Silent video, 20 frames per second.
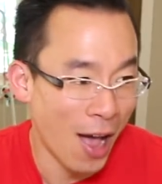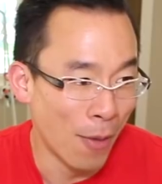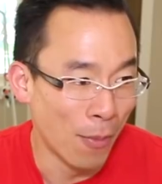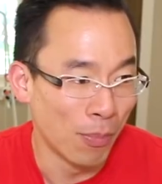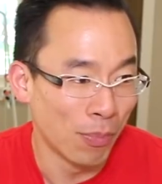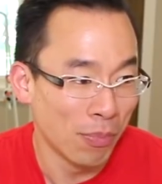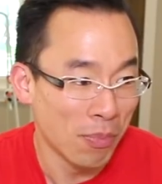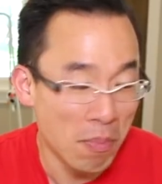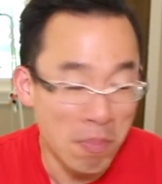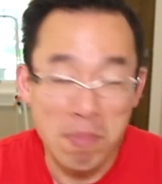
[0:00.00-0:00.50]

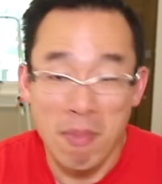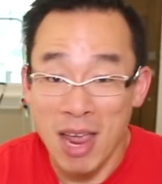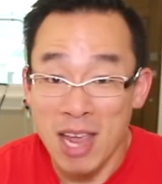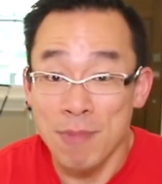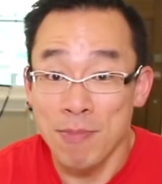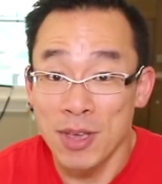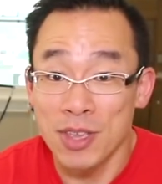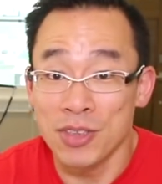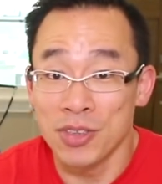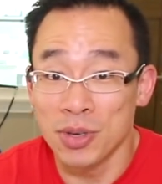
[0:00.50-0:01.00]

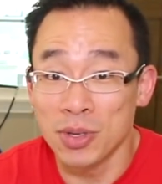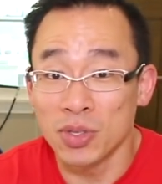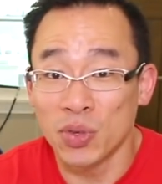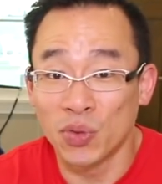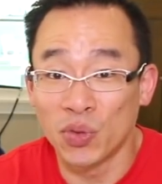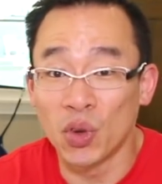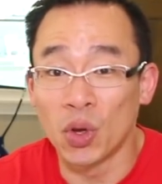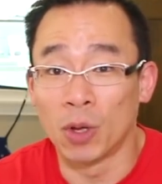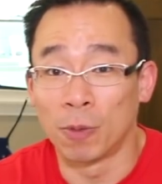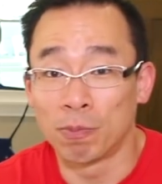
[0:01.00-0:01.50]
may be
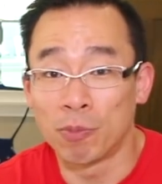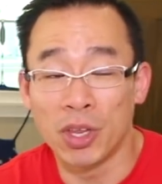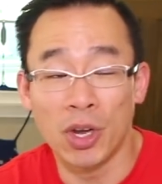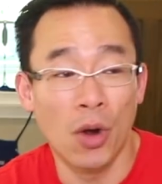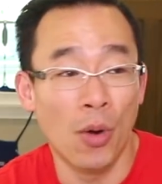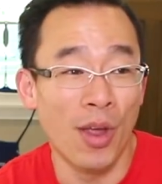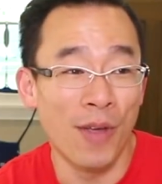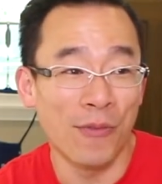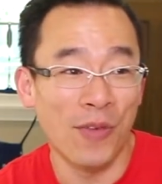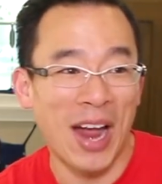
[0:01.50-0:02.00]
useful.
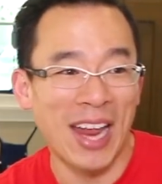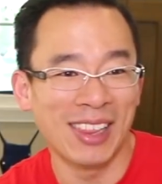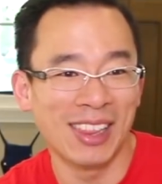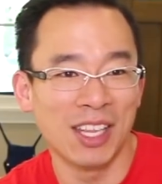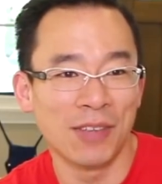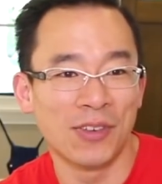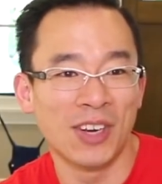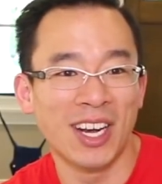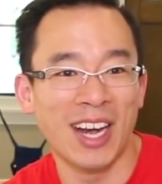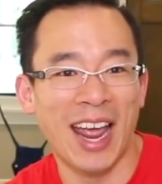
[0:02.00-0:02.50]
If I
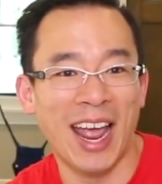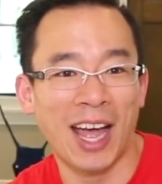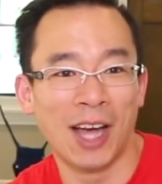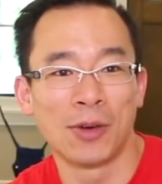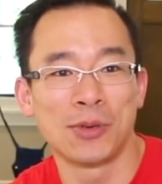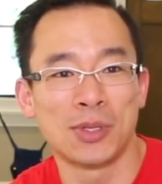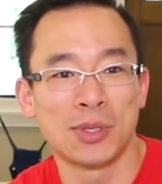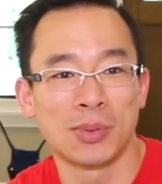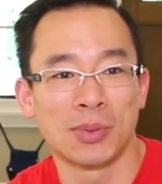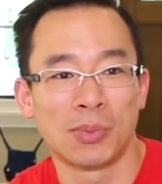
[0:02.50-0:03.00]
lived in a
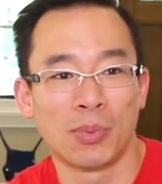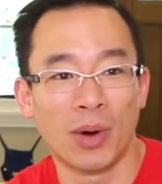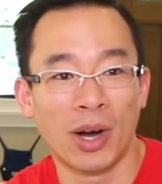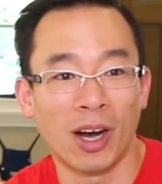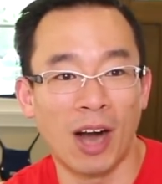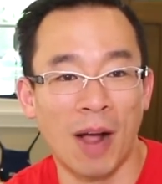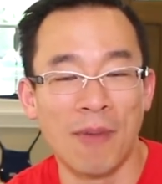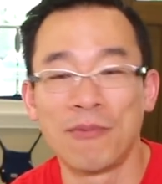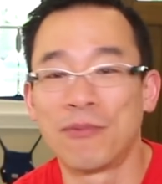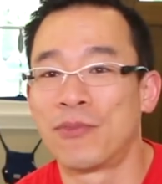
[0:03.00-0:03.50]
house
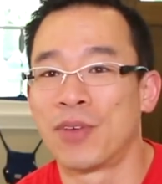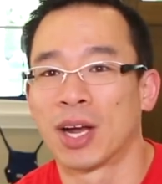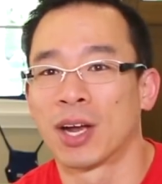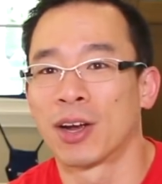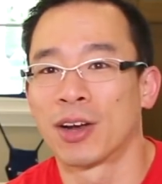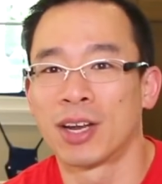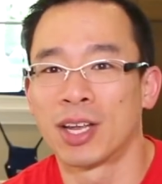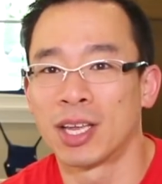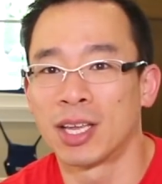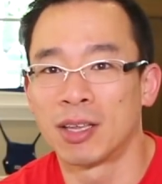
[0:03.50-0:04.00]
where I'm
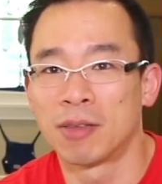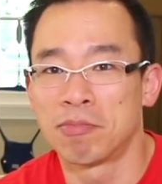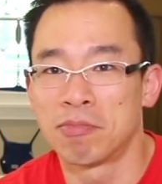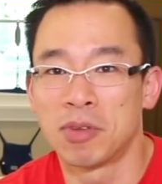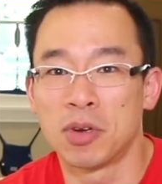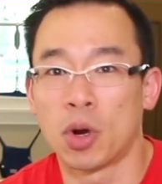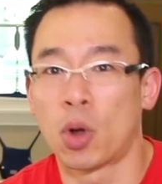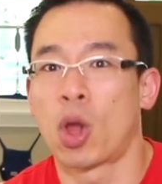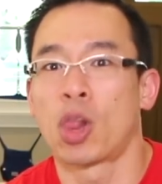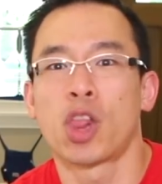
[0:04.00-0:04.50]
very,
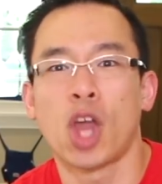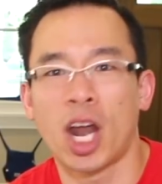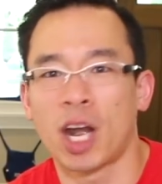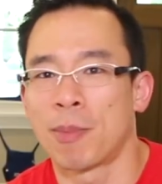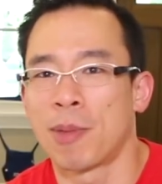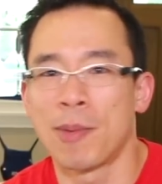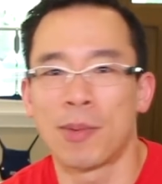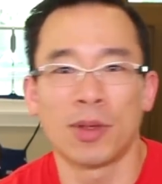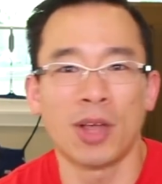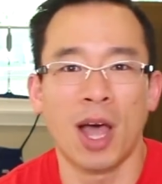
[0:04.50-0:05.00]
a lot
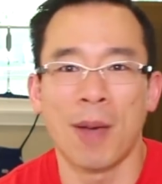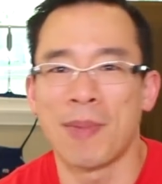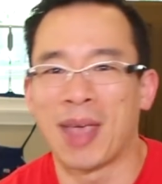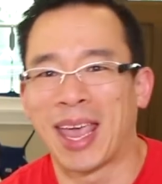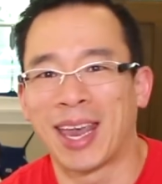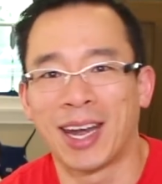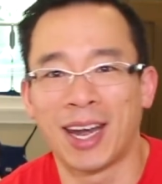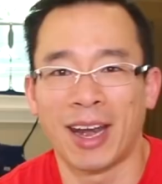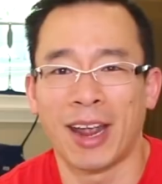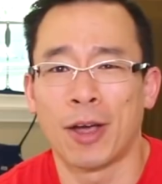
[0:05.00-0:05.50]
of people come
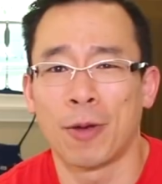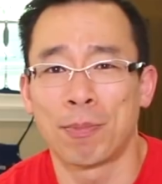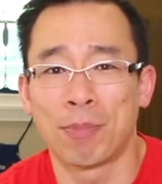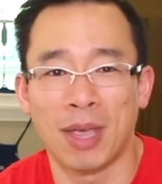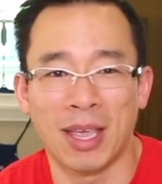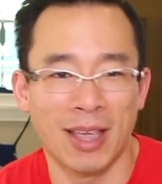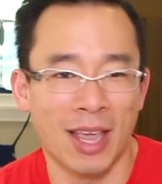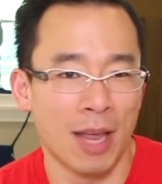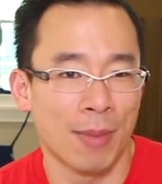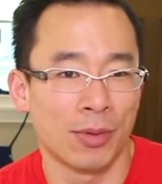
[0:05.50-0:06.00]
in and out,
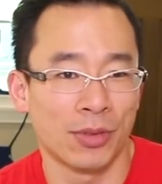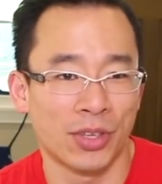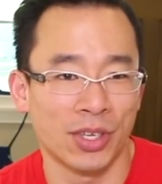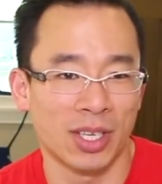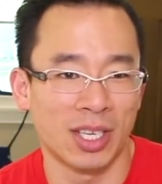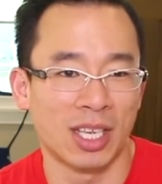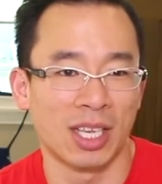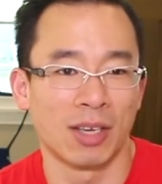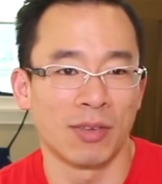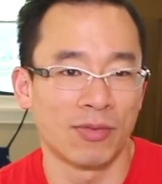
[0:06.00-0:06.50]
being able to
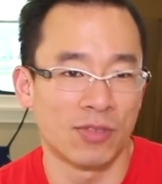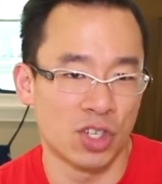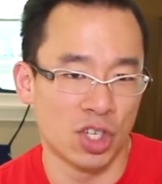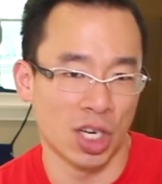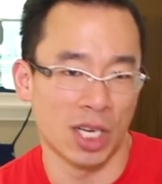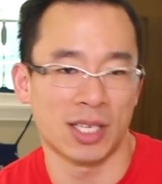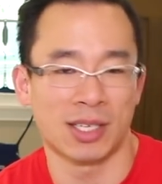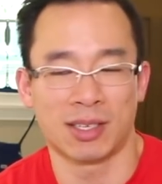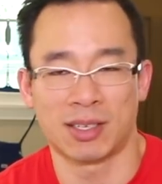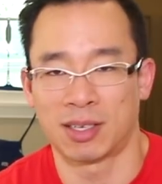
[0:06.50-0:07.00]
give
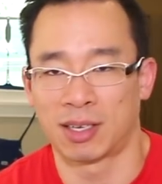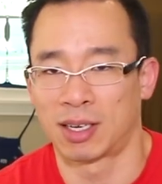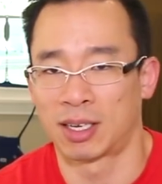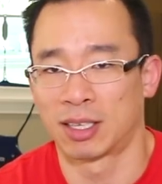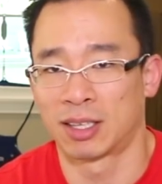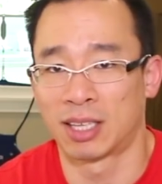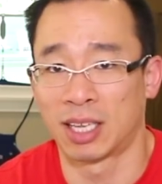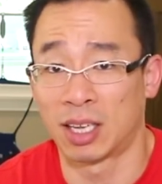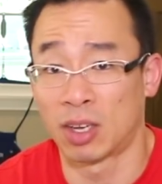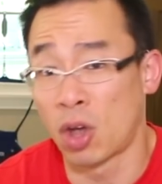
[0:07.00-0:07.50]
just
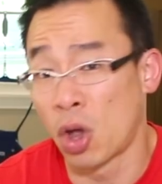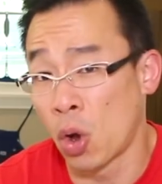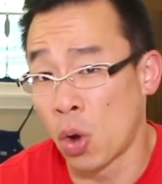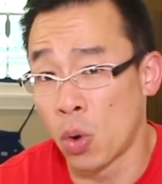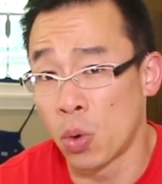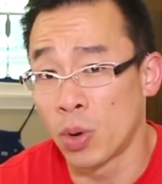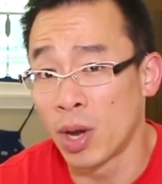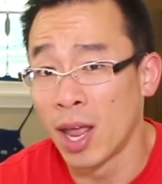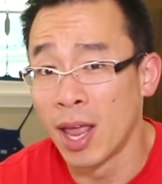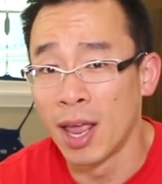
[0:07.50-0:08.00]
the
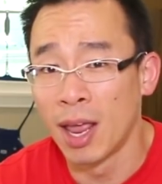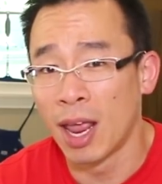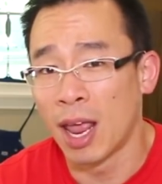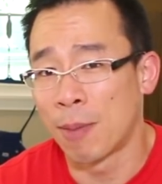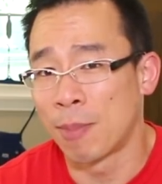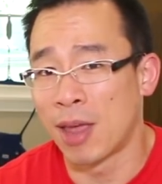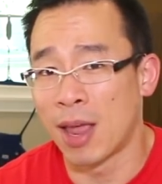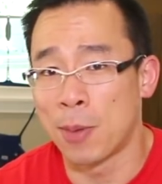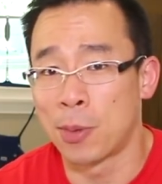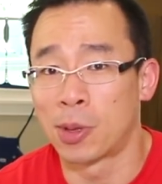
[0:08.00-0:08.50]
code
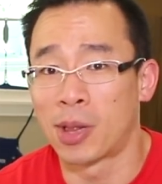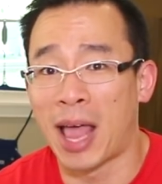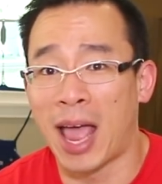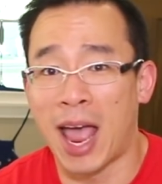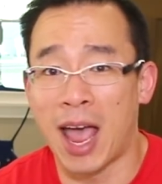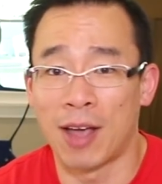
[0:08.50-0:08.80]
and be able